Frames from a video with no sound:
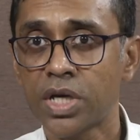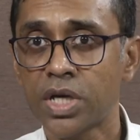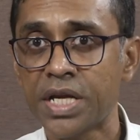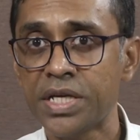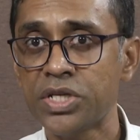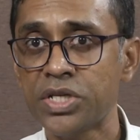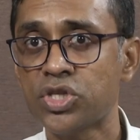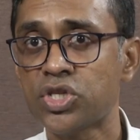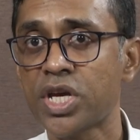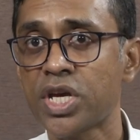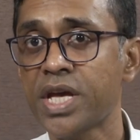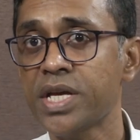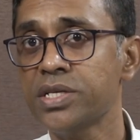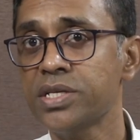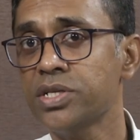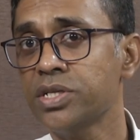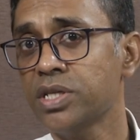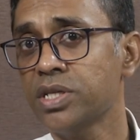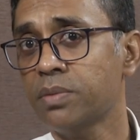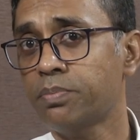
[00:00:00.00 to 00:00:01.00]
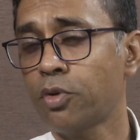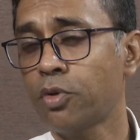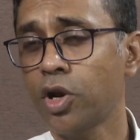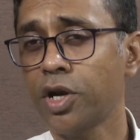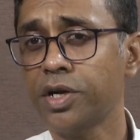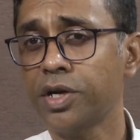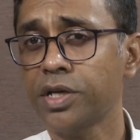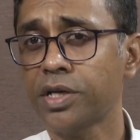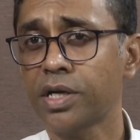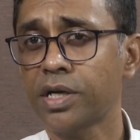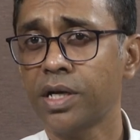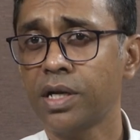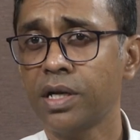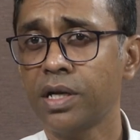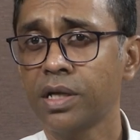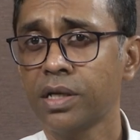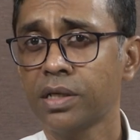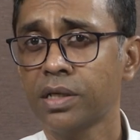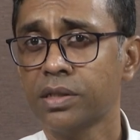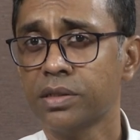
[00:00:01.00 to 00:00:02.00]
any change in the
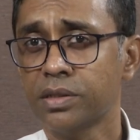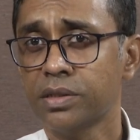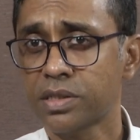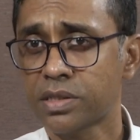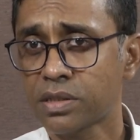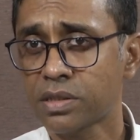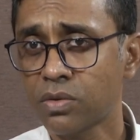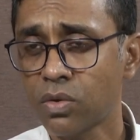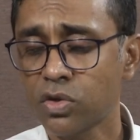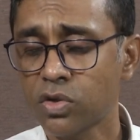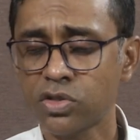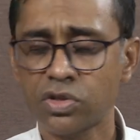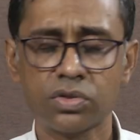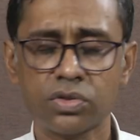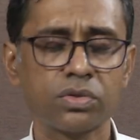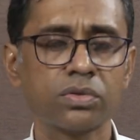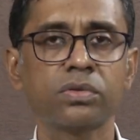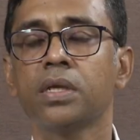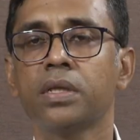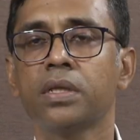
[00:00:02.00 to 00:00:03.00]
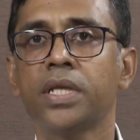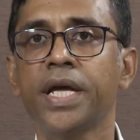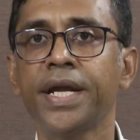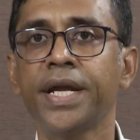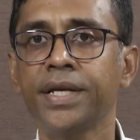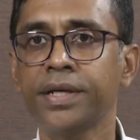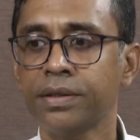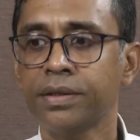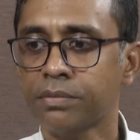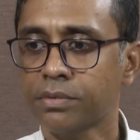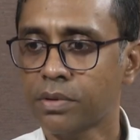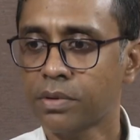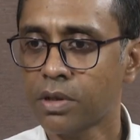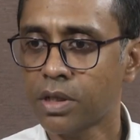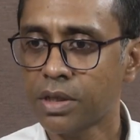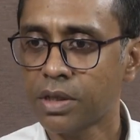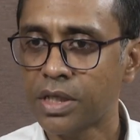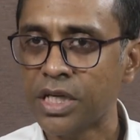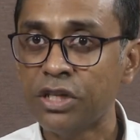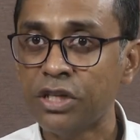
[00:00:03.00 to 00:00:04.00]
political discourse then
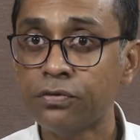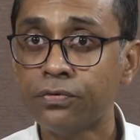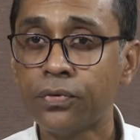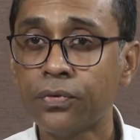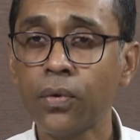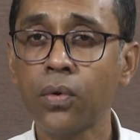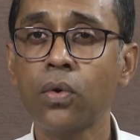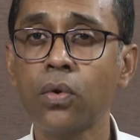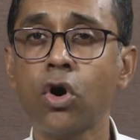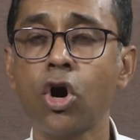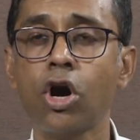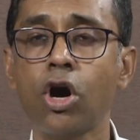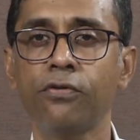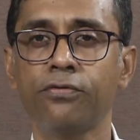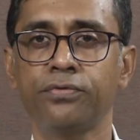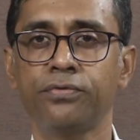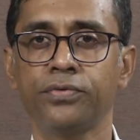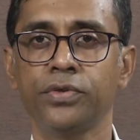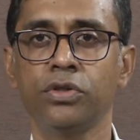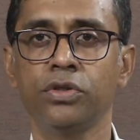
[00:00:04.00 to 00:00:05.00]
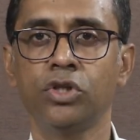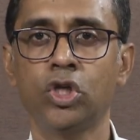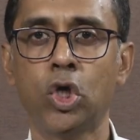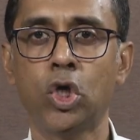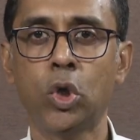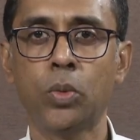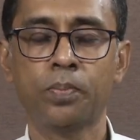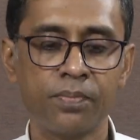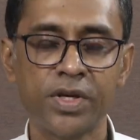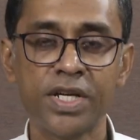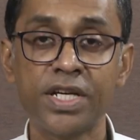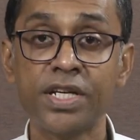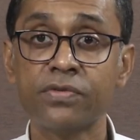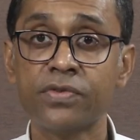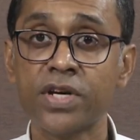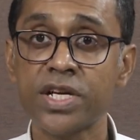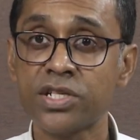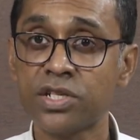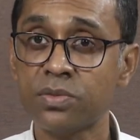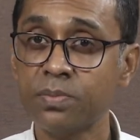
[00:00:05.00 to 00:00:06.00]
inflow of you know
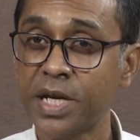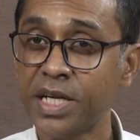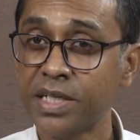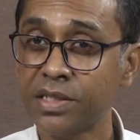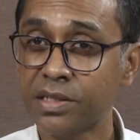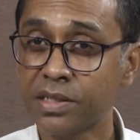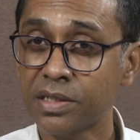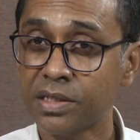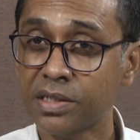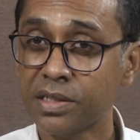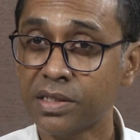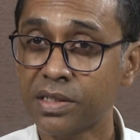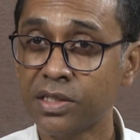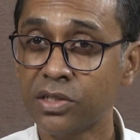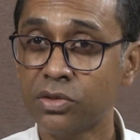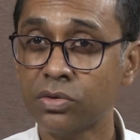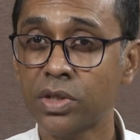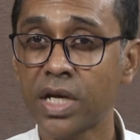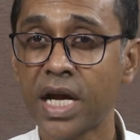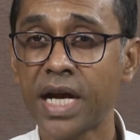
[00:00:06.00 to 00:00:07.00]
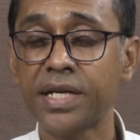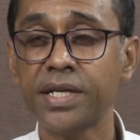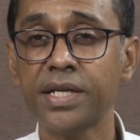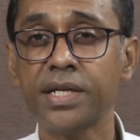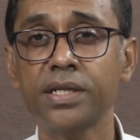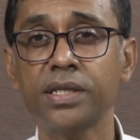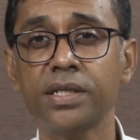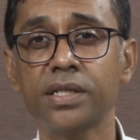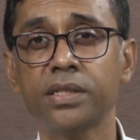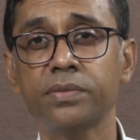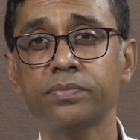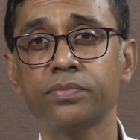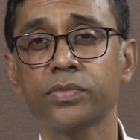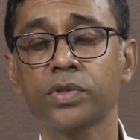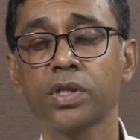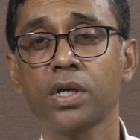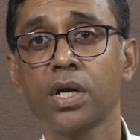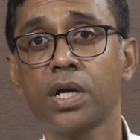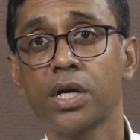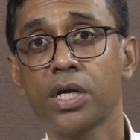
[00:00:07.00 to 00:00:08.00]
investment into that area
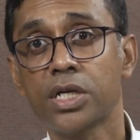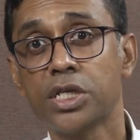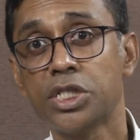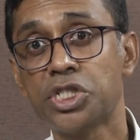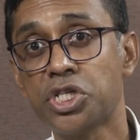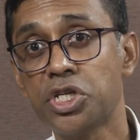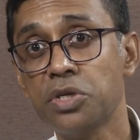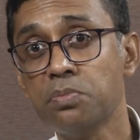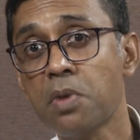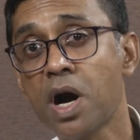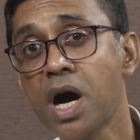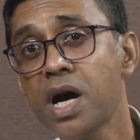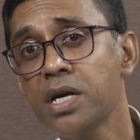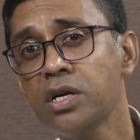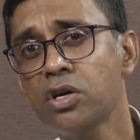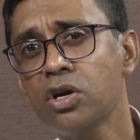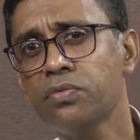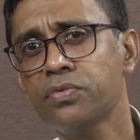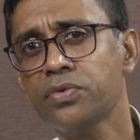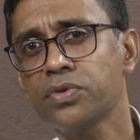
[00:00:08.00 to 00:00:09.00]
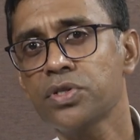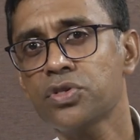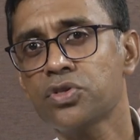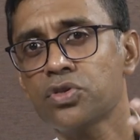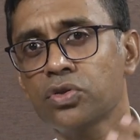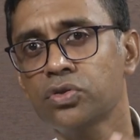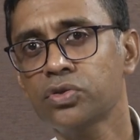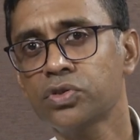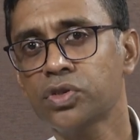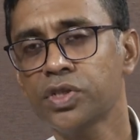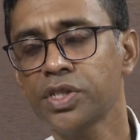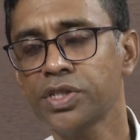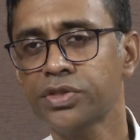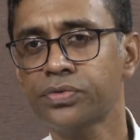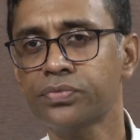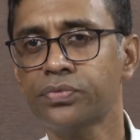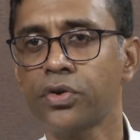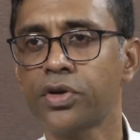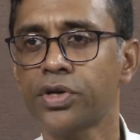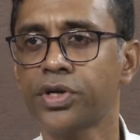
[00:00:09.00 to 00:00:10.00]
demand of resources
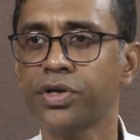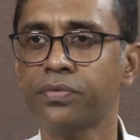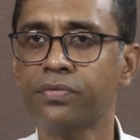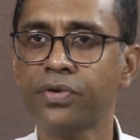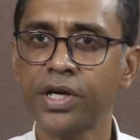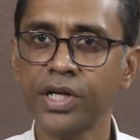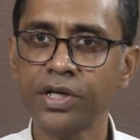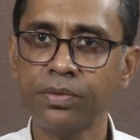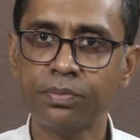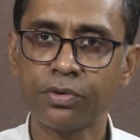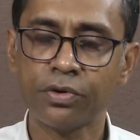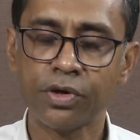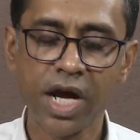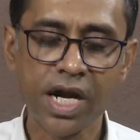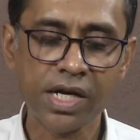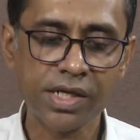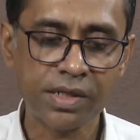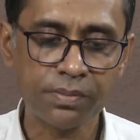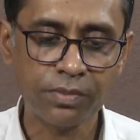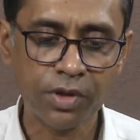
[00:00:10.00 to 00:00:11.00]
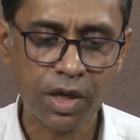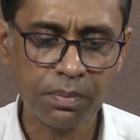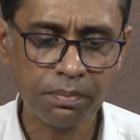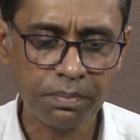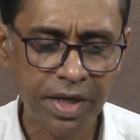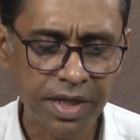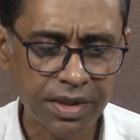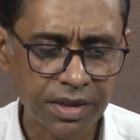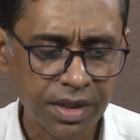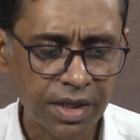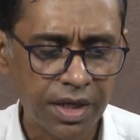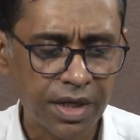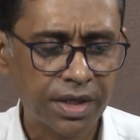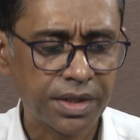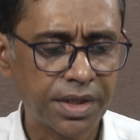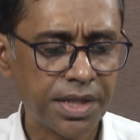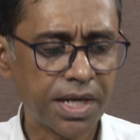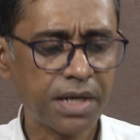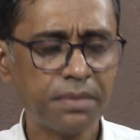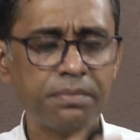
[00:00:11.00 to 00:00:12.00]
for different product development
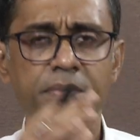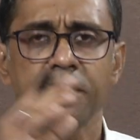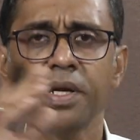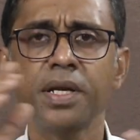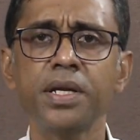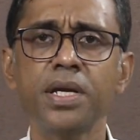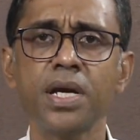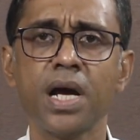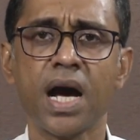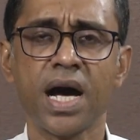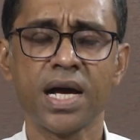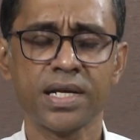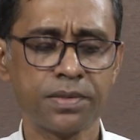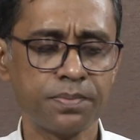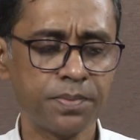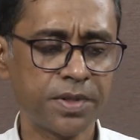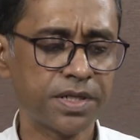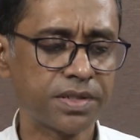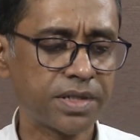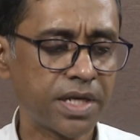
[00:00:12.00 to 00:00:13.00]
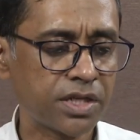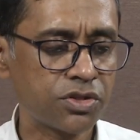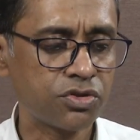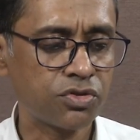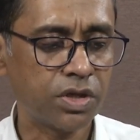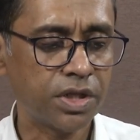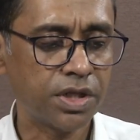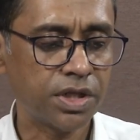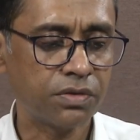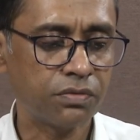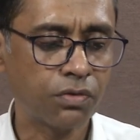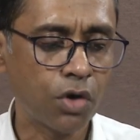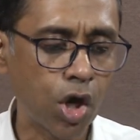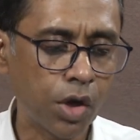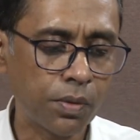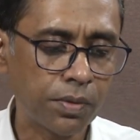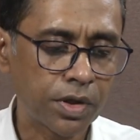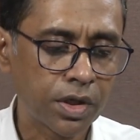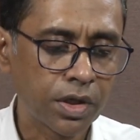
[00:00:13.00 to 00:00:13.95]
there are many aspects actually involved